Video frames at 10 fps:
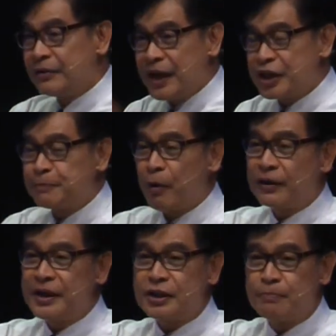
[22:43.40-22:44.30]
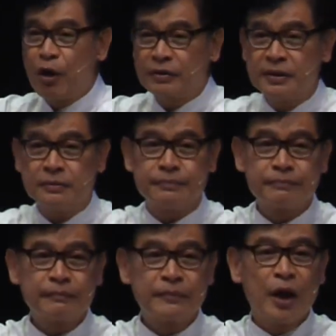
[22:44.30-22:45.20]
This body is mortal.
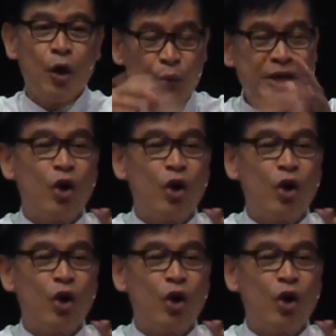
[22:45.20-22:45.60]
We